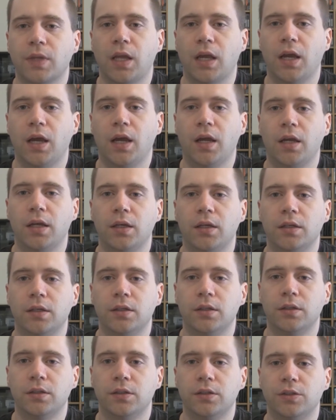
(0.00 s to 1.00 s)

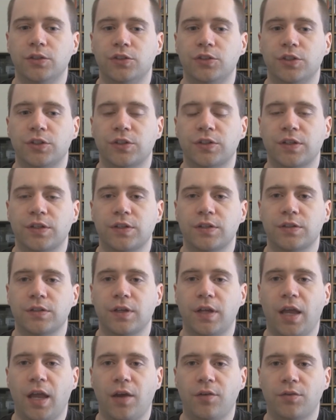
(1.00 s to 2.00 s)
I just
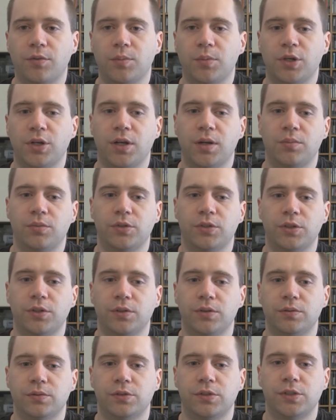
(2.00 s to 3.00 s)
haven't been able
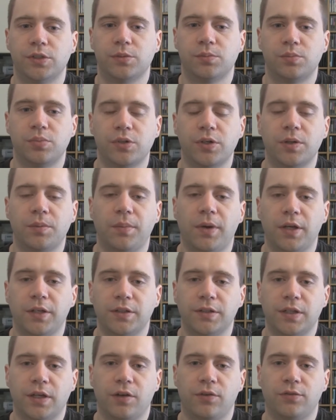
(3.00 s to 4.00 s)
to bring
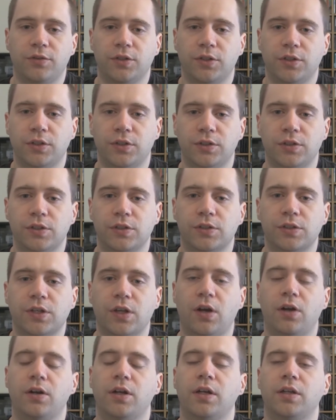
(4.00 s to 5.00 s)
myself to
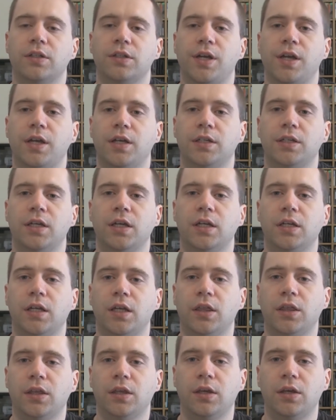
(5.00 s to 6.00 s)
start it, and I
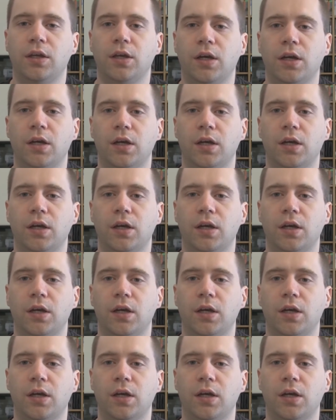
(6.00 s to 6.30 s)
think